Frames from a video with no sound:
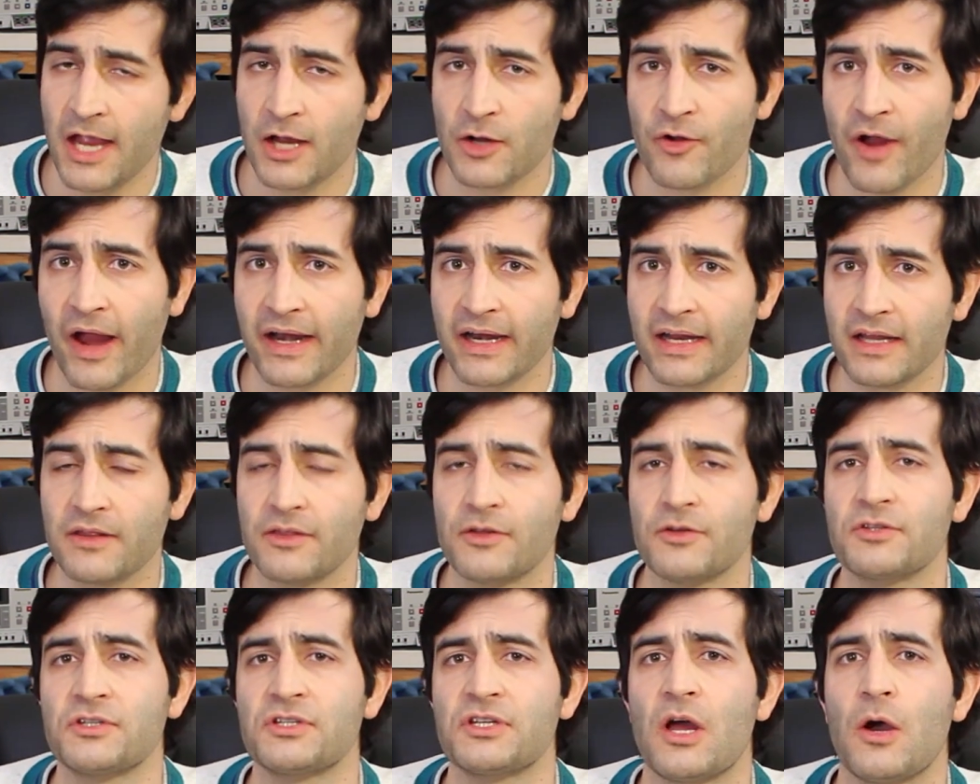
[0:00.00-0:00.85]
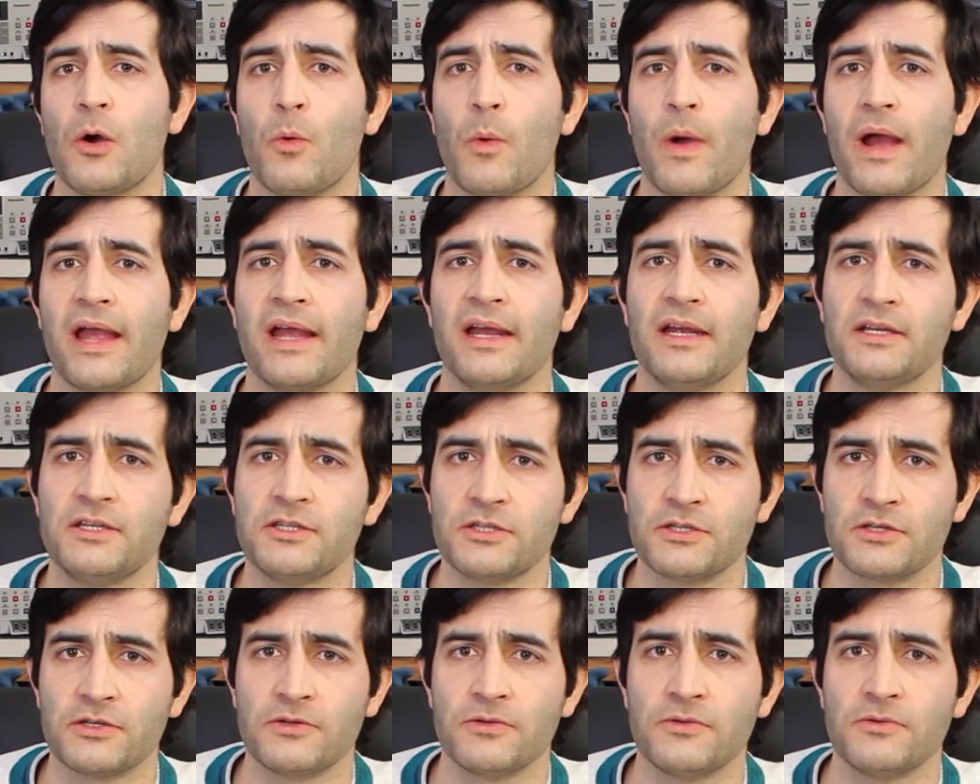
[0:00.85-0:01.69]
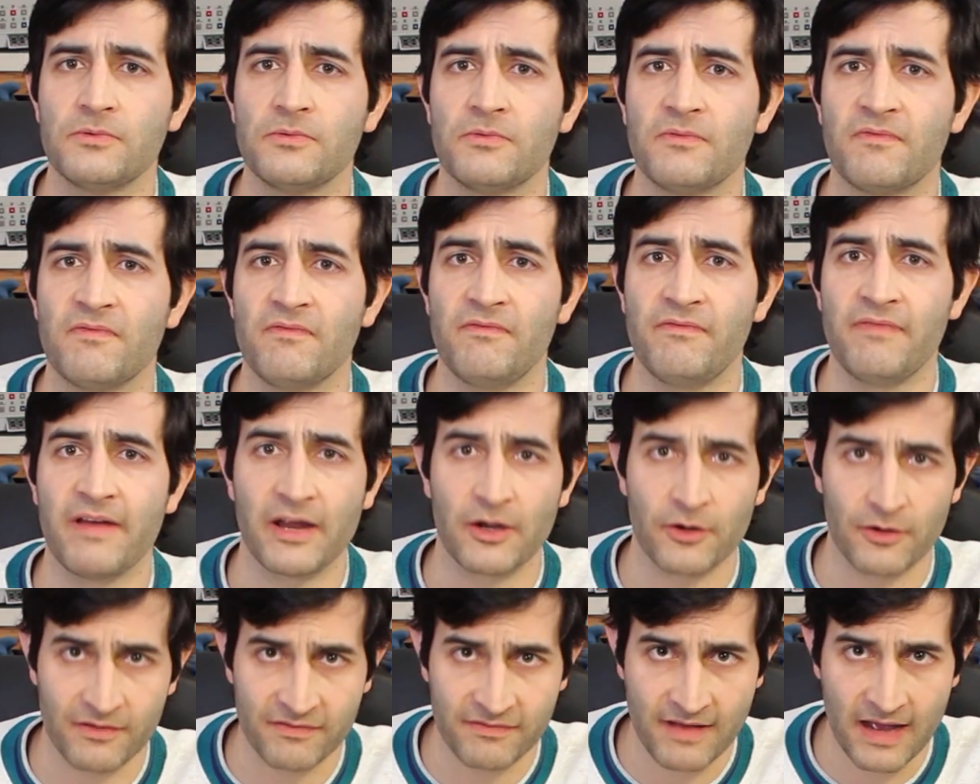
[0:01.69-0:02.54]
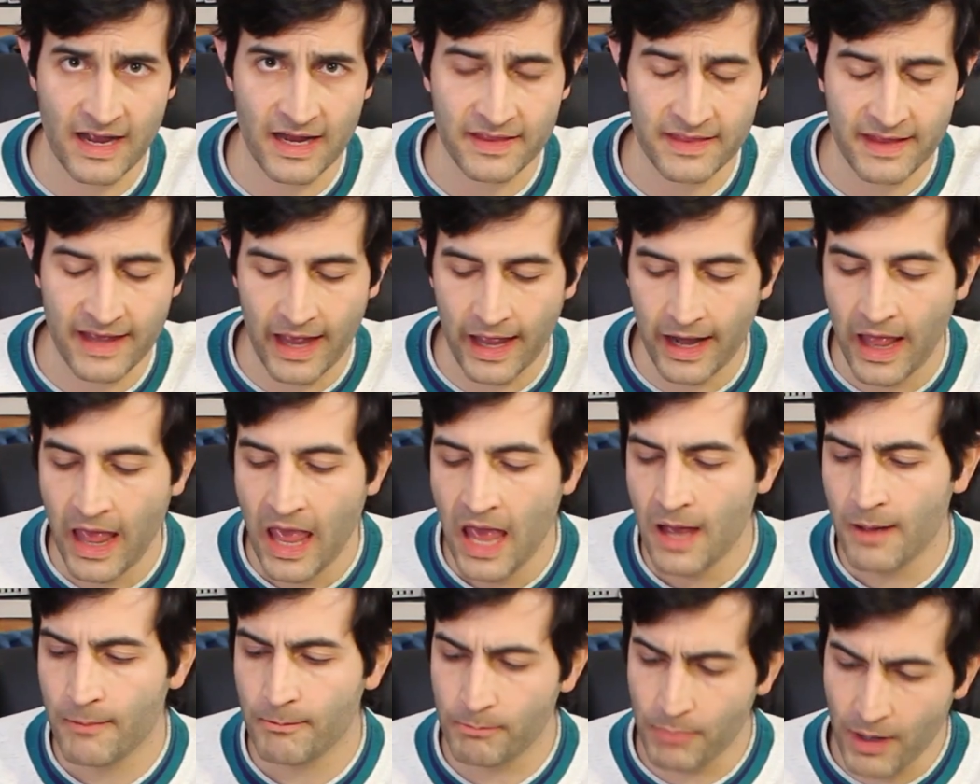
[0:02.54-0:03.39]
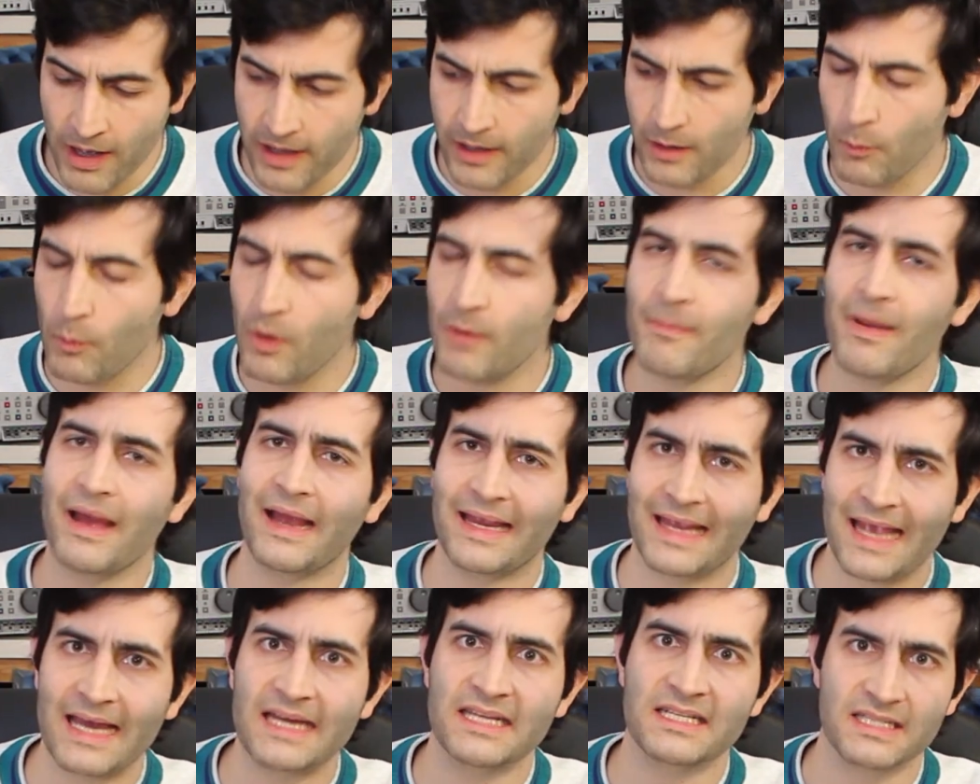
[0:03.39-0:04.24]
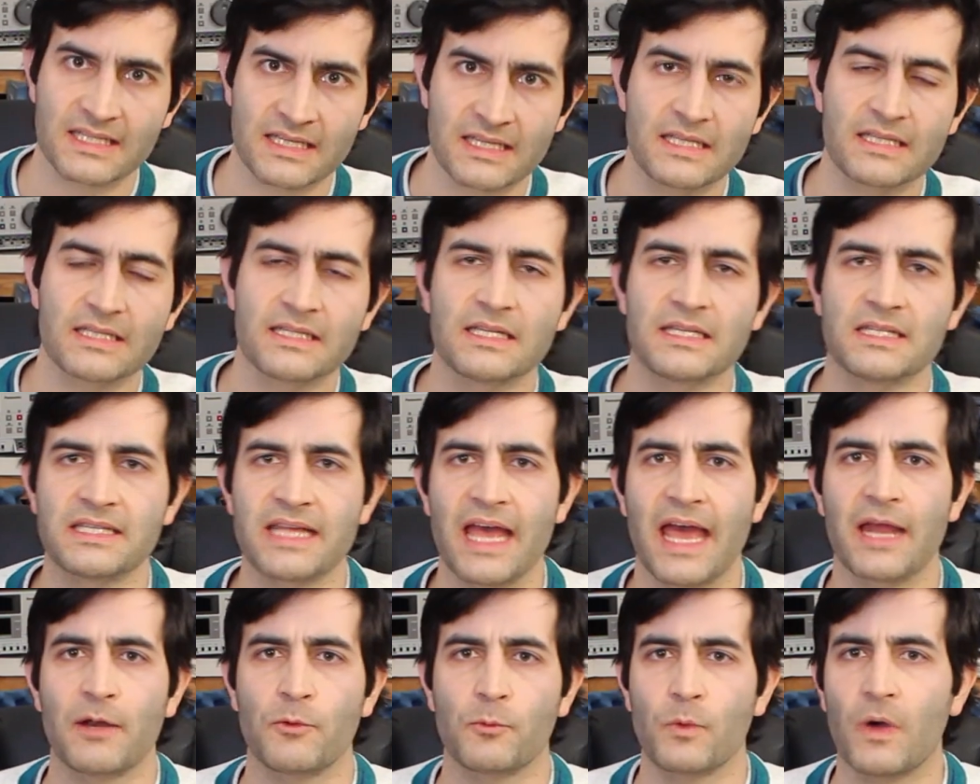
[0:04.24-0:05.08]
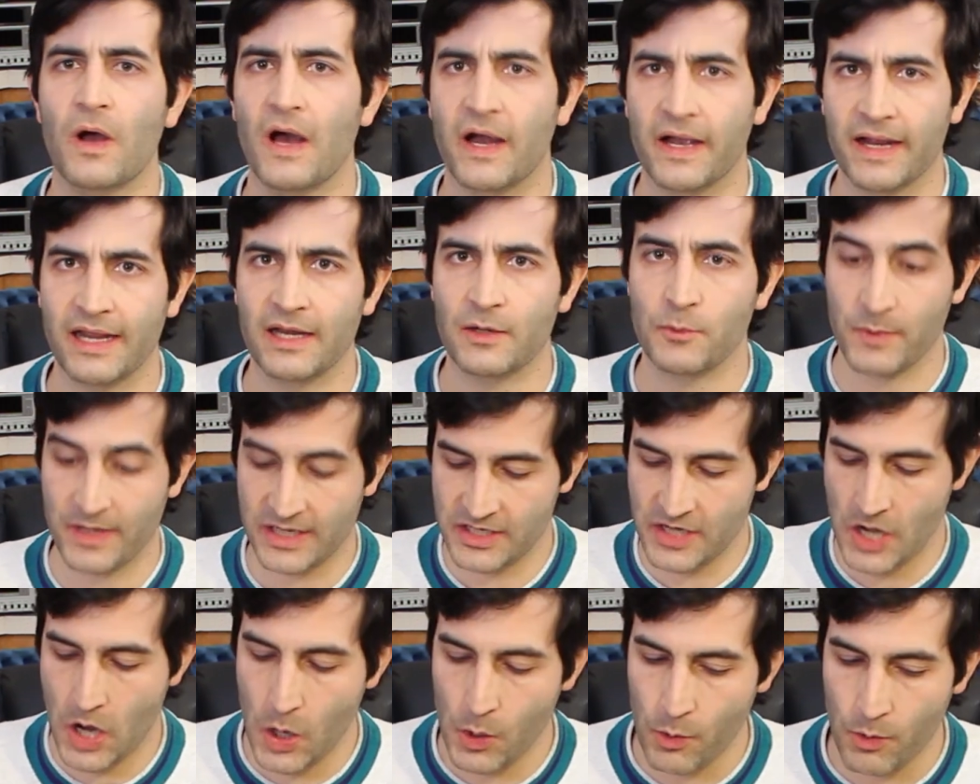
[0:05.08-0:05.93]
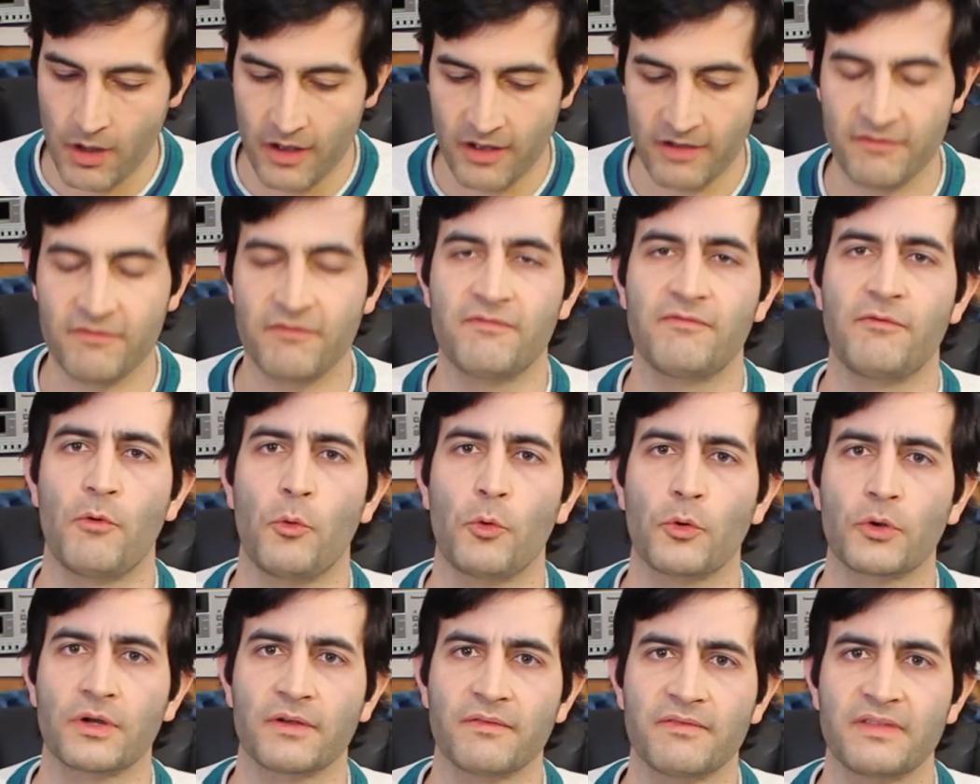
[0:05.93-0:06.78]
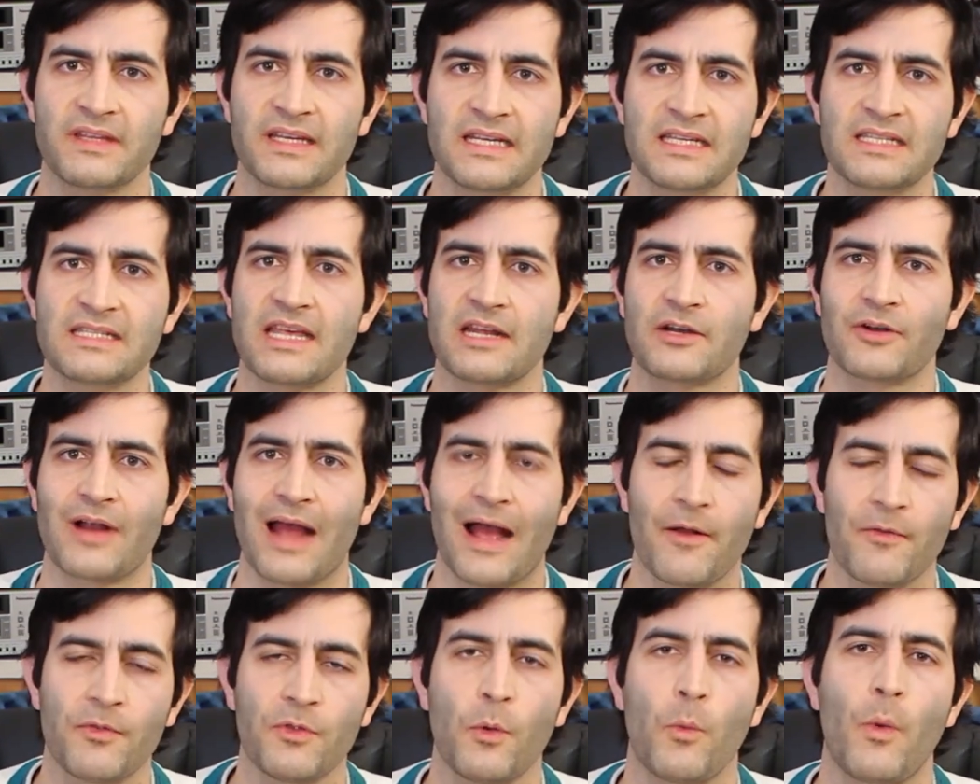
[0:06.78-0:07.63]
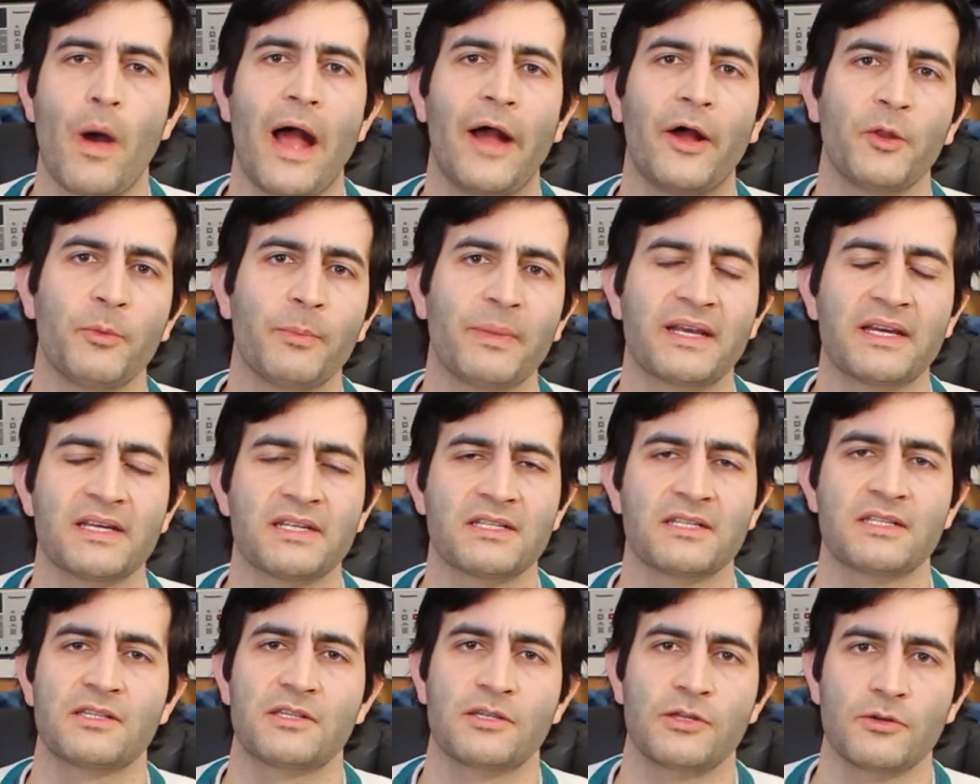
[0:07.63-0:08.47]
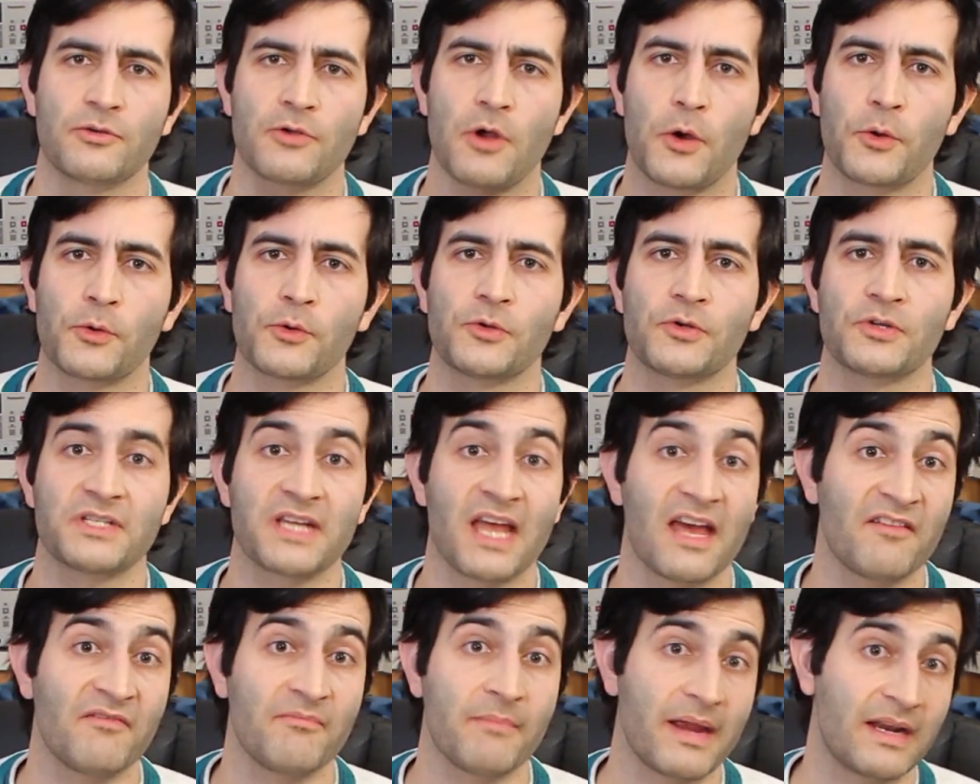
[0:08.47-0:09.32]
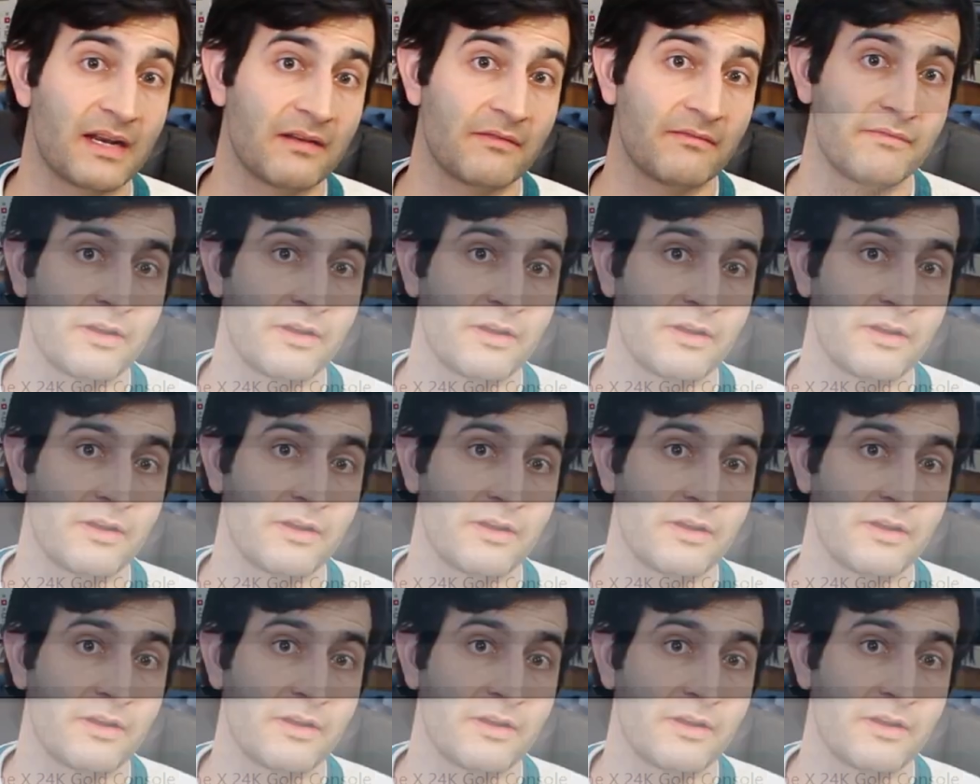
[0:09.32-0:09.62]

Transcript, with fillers: Granted, there's no way to verify that, but what my guess is, is that, again, we know of four of these that are out in the wild because their owners have made it